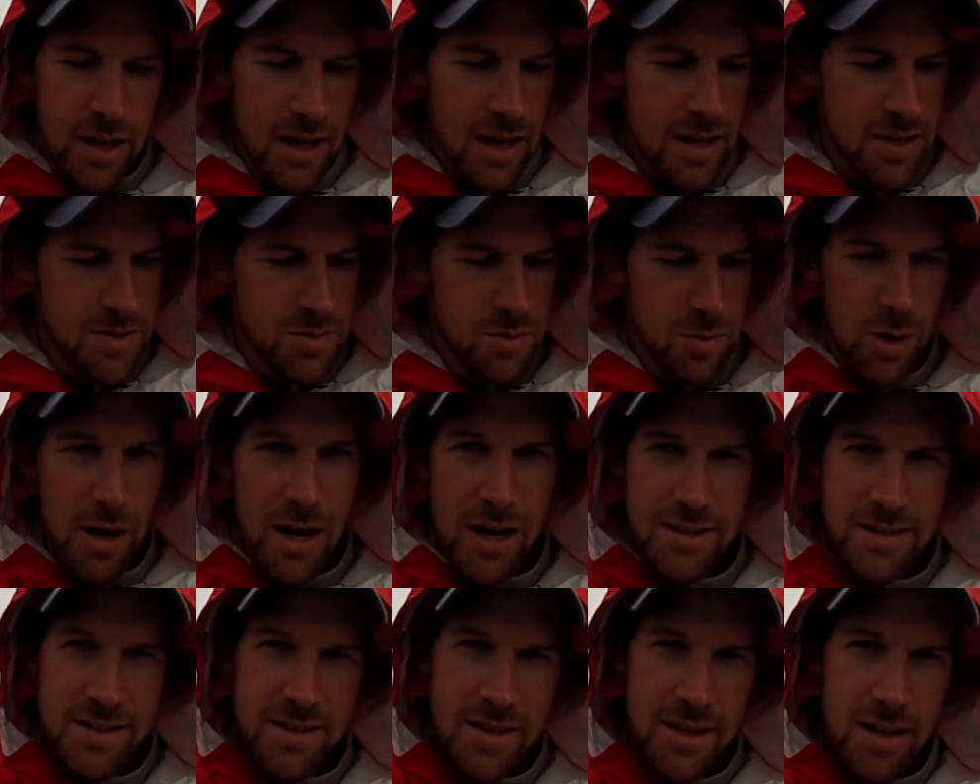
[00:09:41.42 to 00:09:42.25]
guys, we're
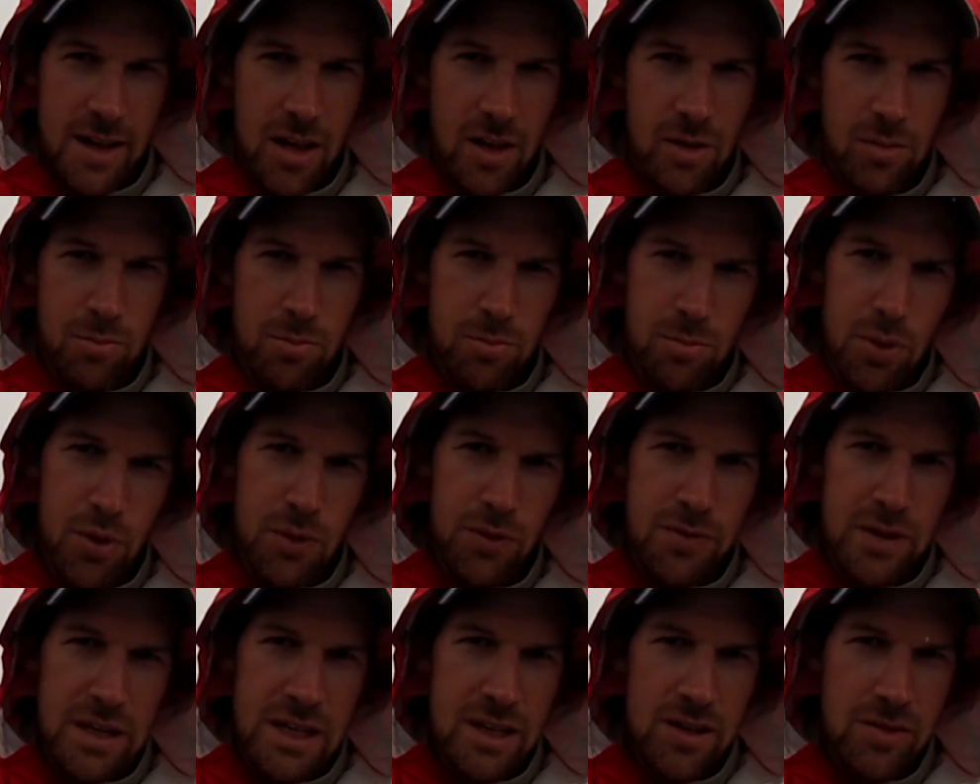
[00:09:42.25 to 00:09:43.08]
at Alp
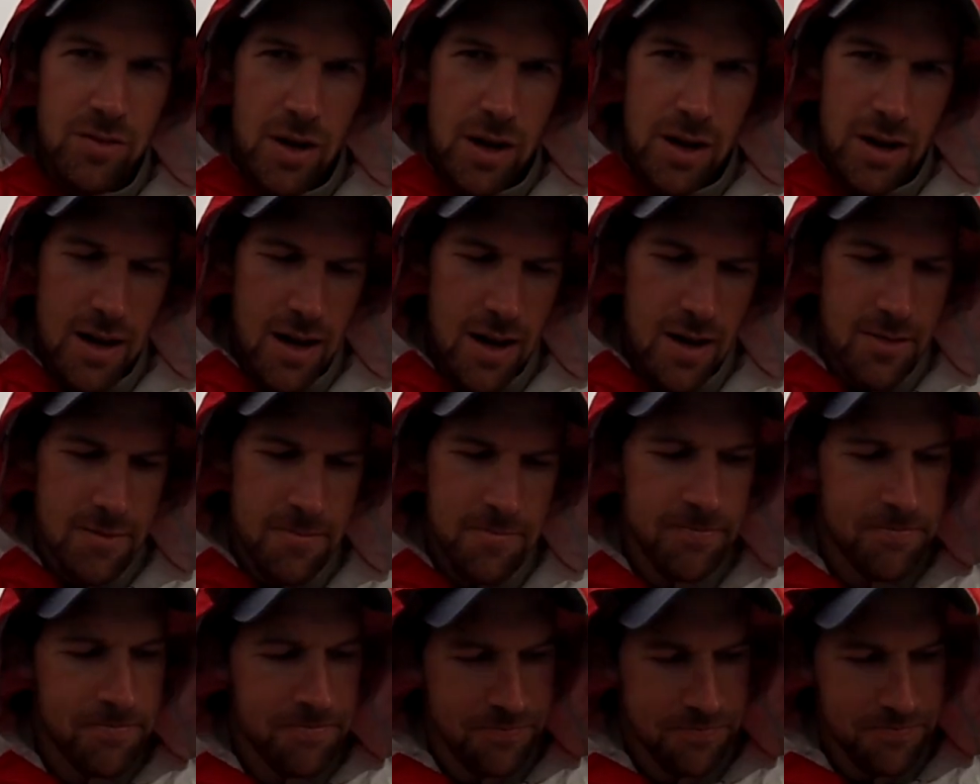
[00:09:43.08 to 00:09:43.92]
Bovine right now,
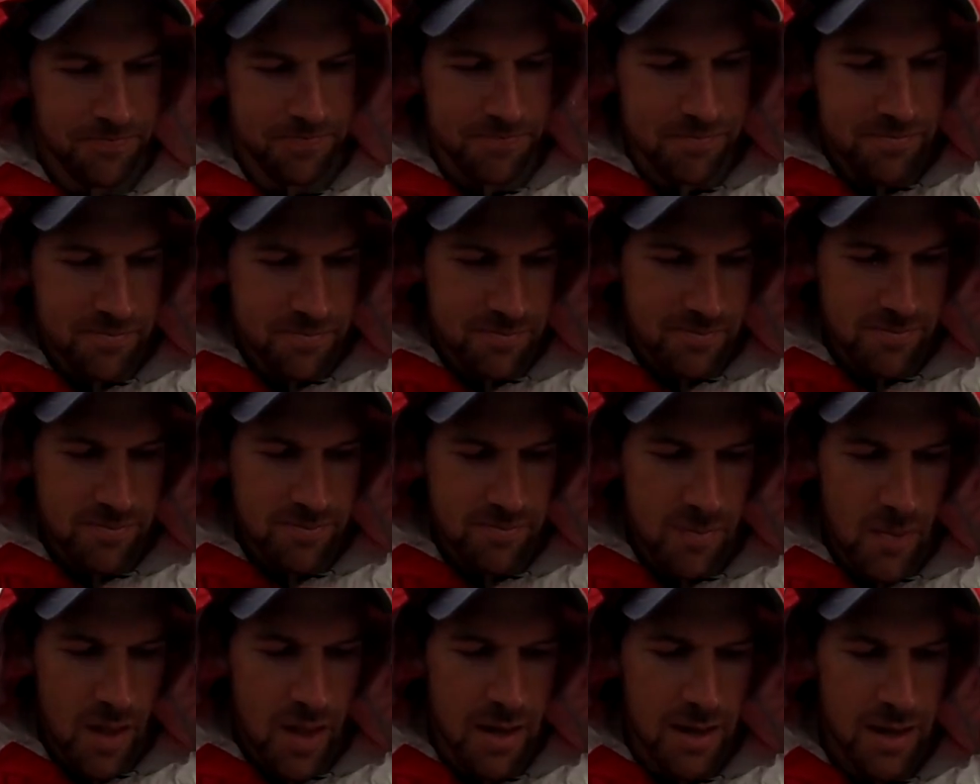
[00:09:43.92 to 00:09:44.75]

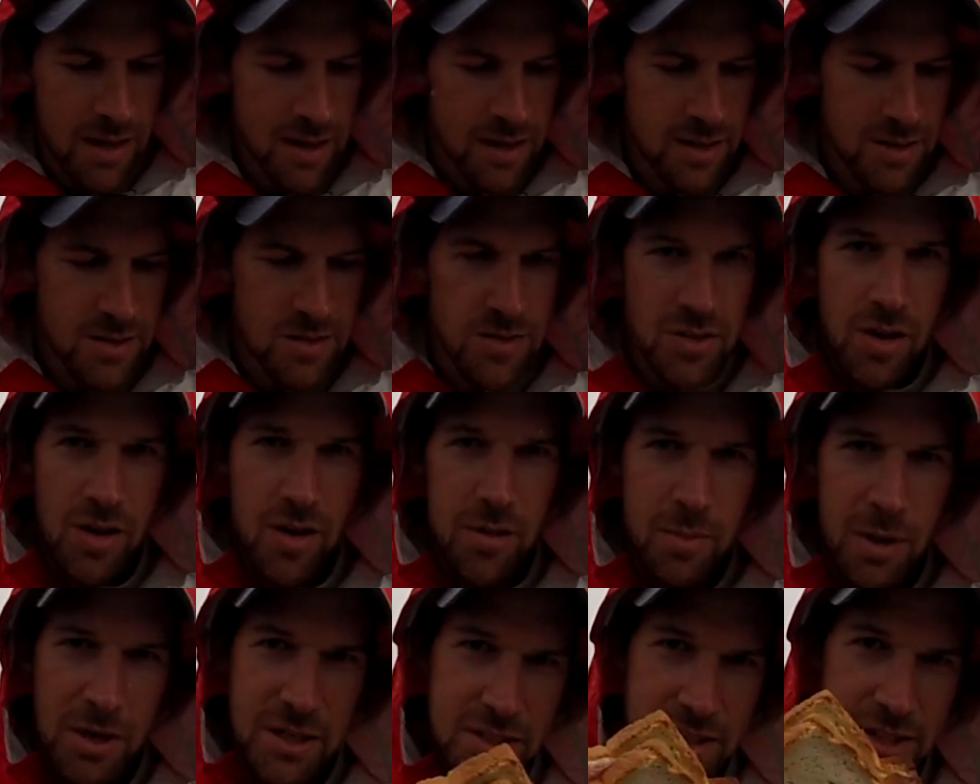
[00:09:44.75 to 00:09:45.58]
and
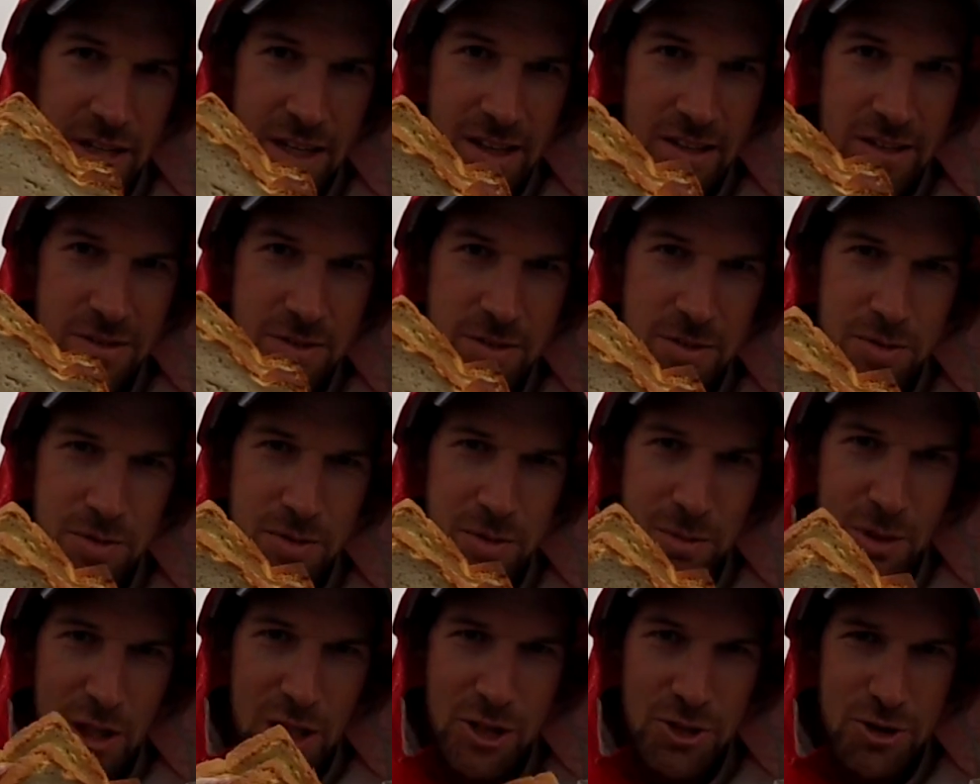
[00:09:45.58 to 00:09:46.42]
about to dig in through
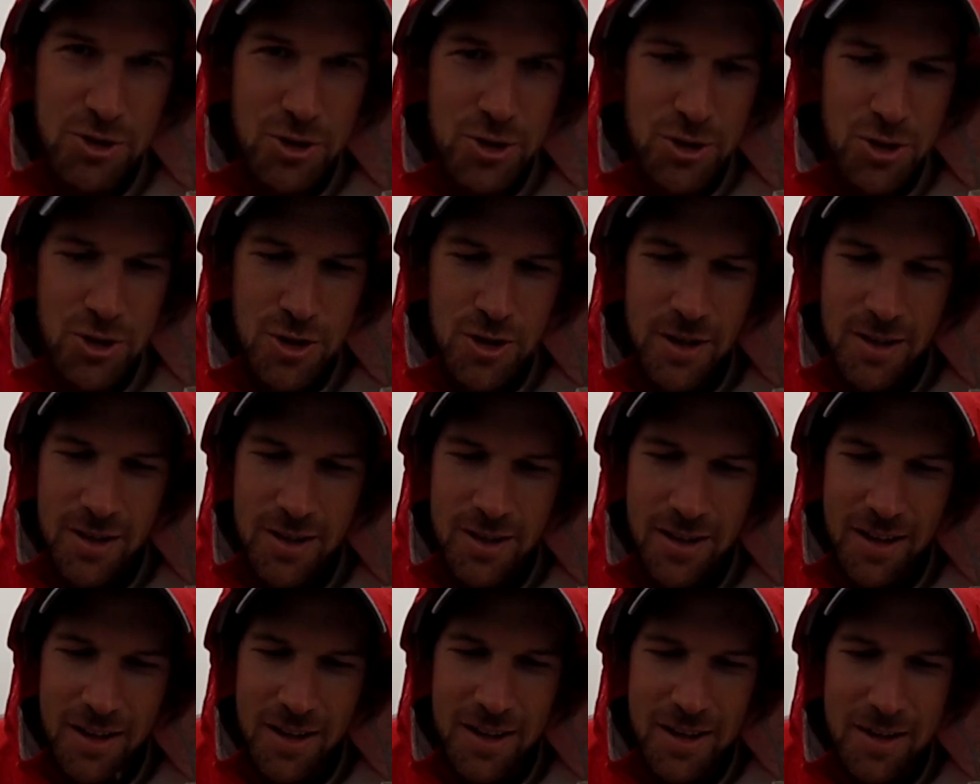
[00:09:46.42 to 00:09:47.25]
some lunch.
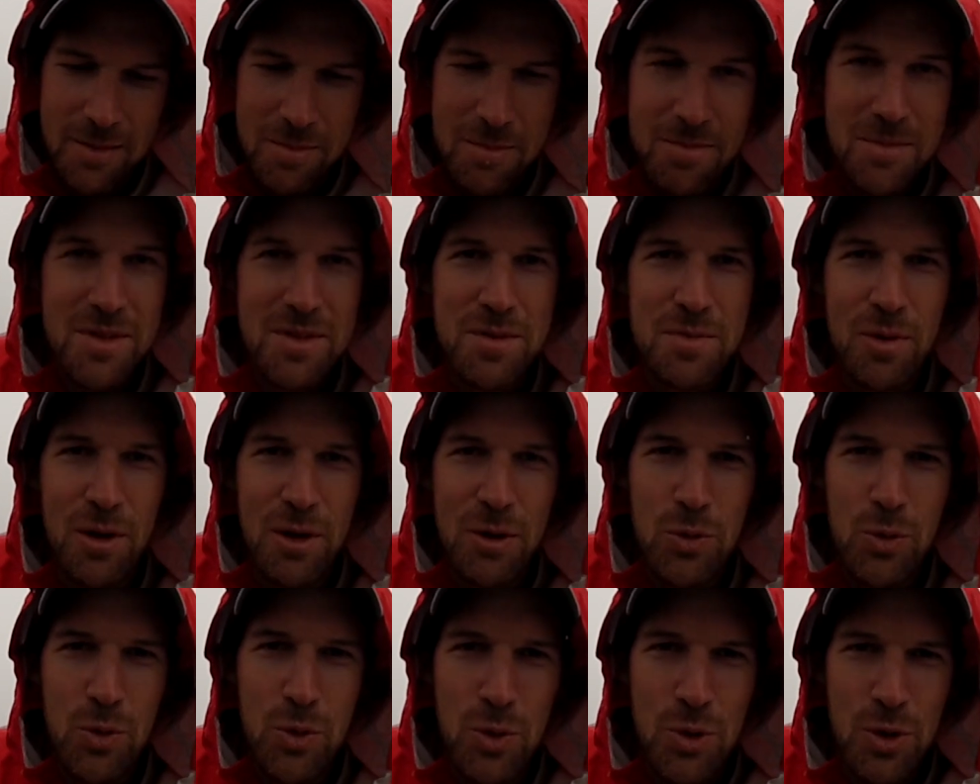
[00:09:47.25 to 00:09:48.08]
Um, it's
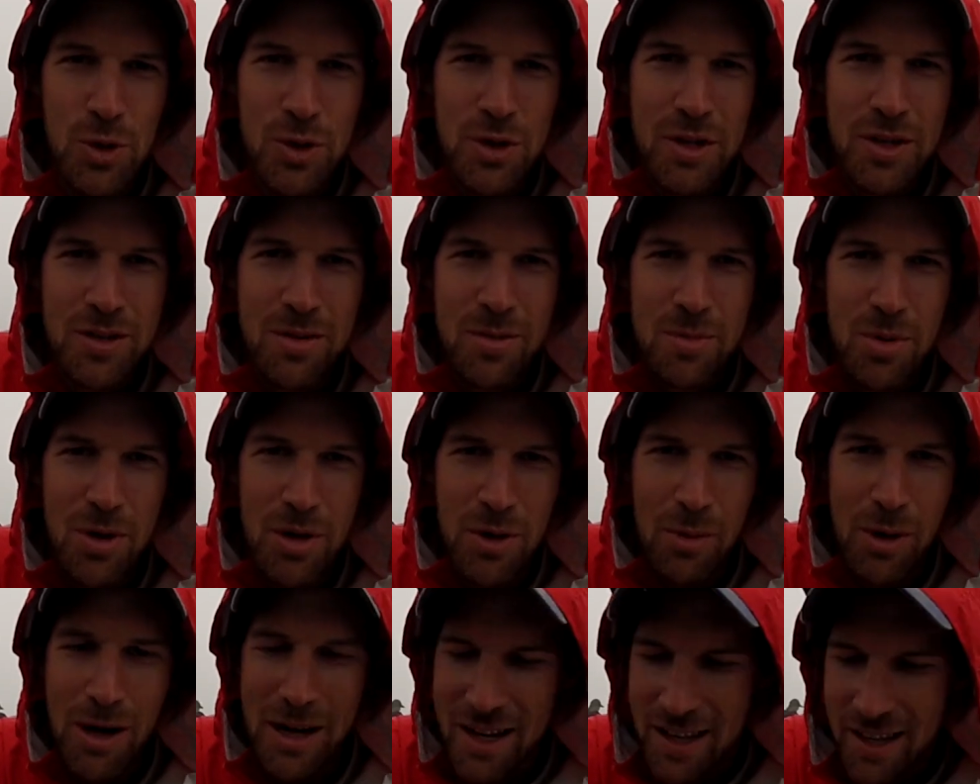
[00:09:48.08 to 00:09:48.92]
pretty cool,
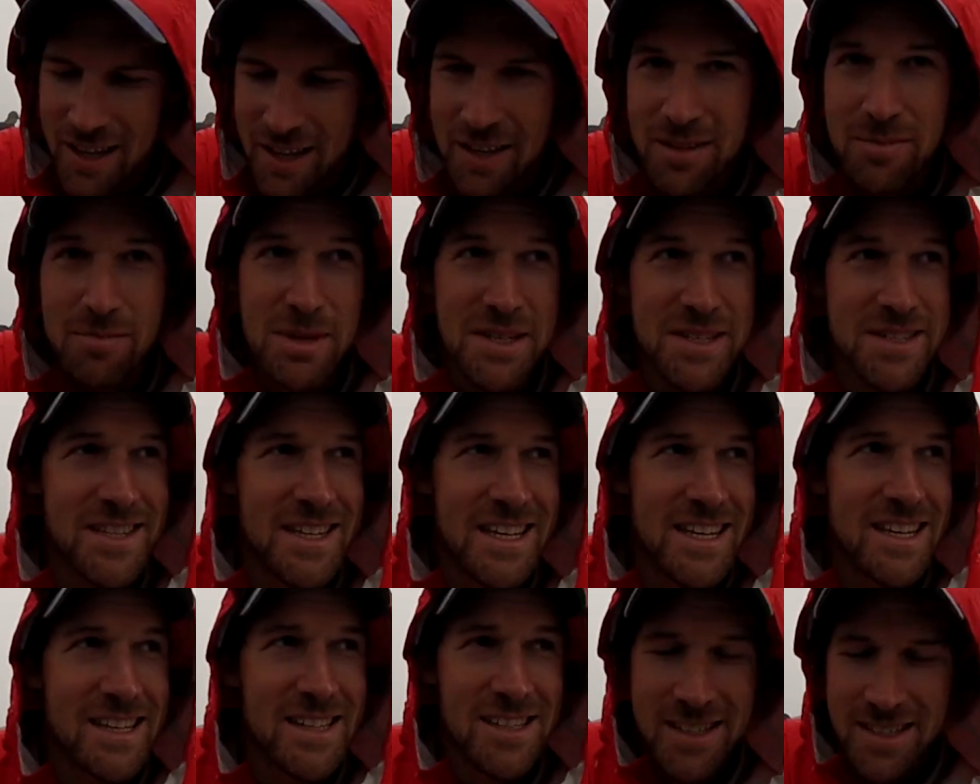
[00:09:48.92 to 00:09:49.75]
pretty rainy,
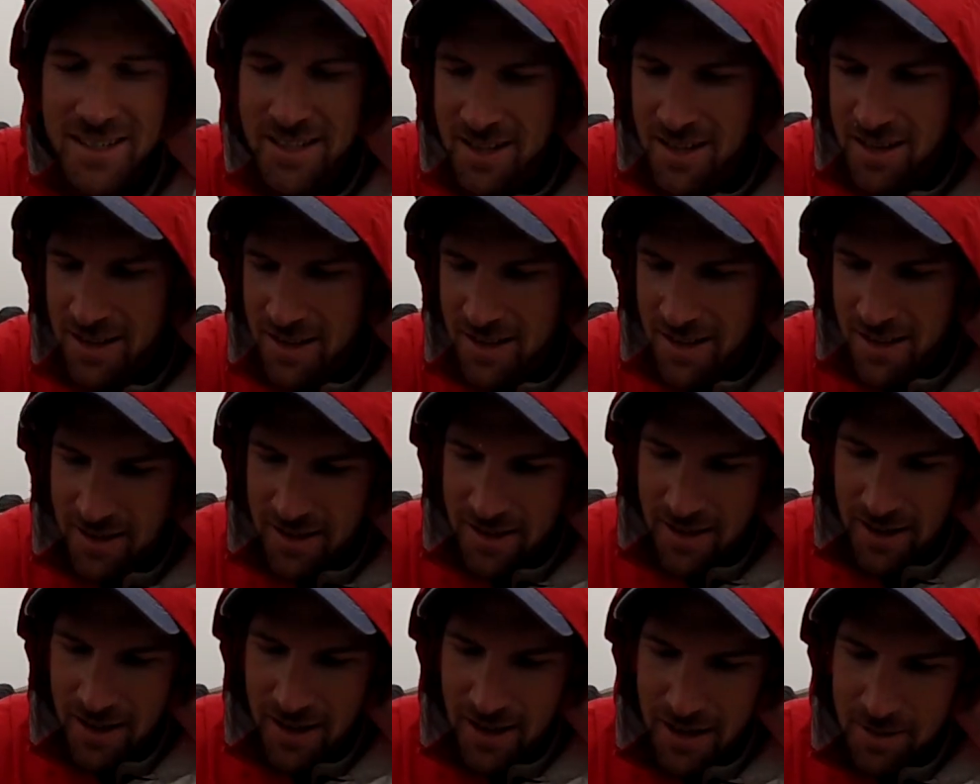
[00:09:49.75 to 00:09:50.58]
misty,
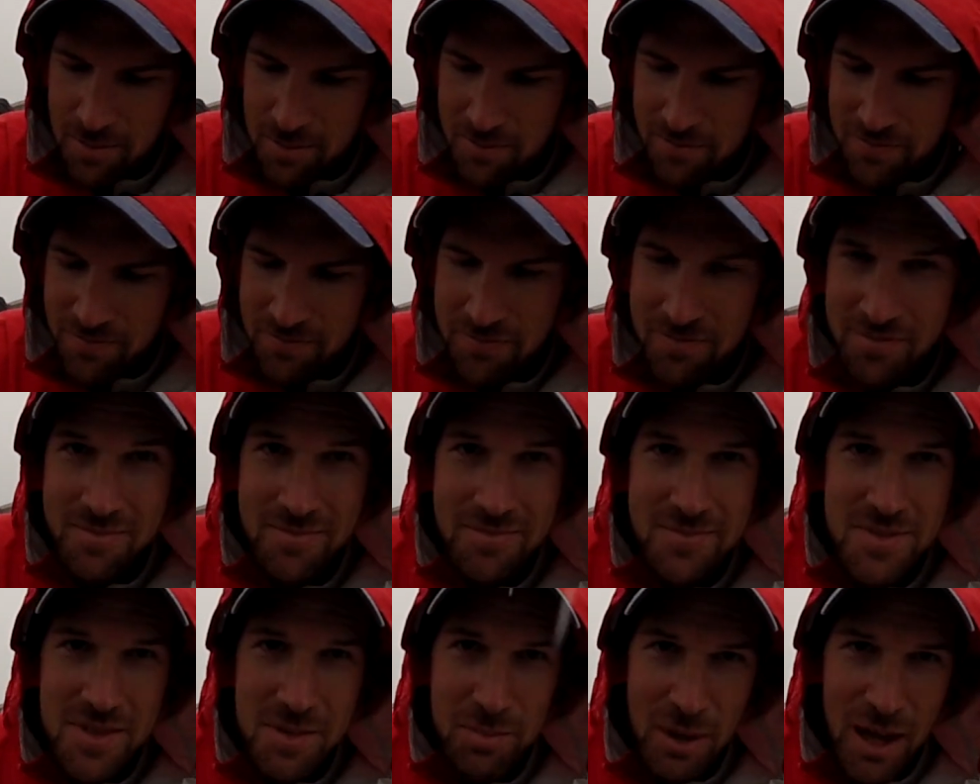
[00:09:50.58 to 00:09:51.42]
um,
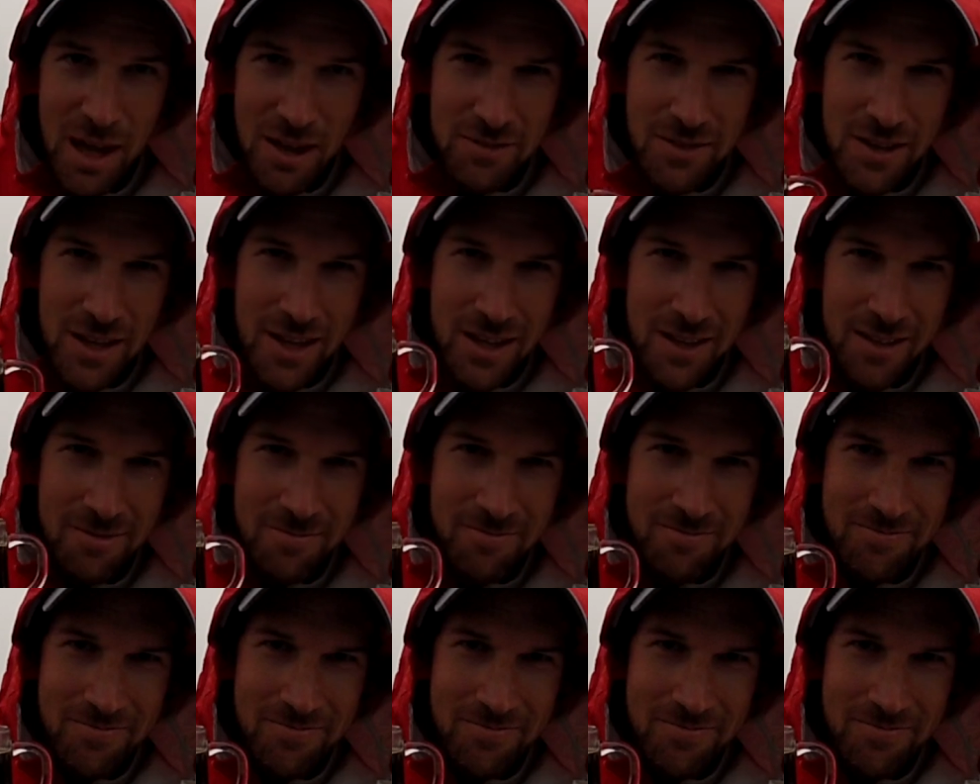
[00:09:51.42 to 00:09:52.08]
some cafe.